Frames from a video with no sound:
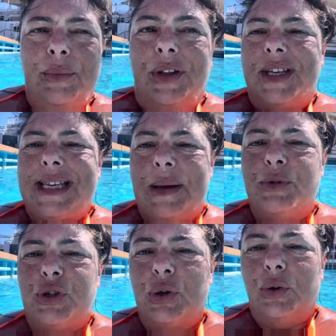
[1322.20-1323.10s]
well, the same
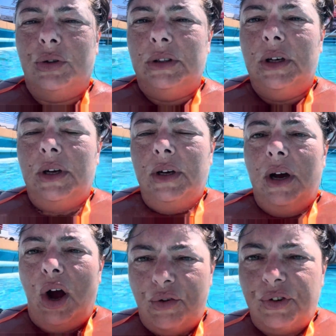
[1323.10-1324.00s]
stall
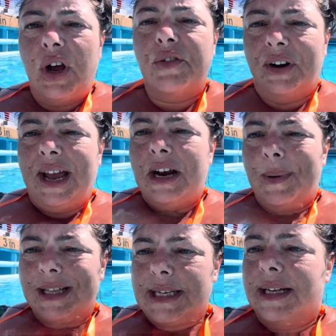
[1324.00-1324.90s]
over and over again
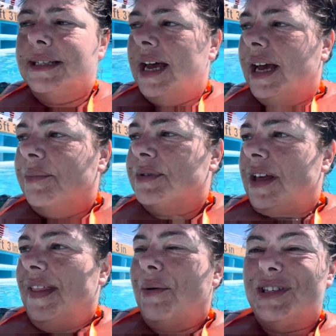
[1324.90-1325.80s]
about 10 times.
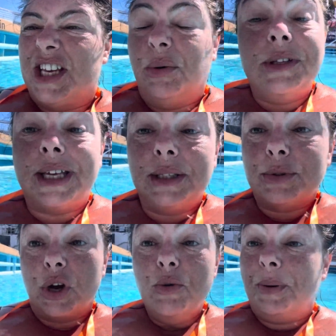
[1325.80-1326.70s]
And that was the only thing that
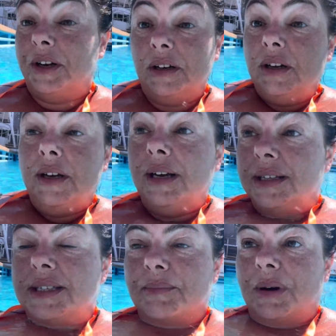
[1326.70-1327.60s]
was open
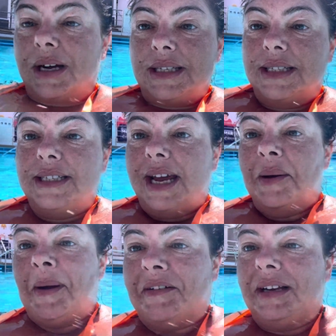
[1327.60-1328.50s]
in St Martin today,
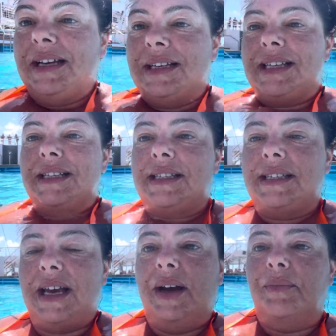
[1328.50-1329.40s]
apparently, because it's
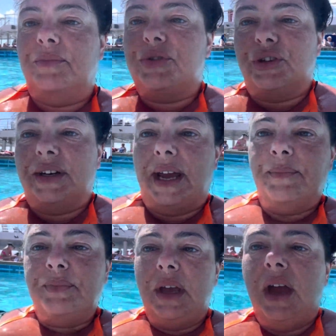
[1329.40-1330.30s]
Sunday.
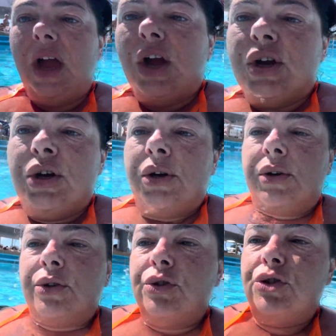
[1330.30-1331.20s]

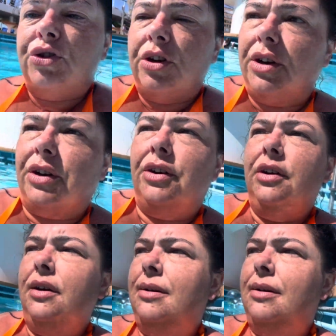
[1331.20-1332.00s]
Sure.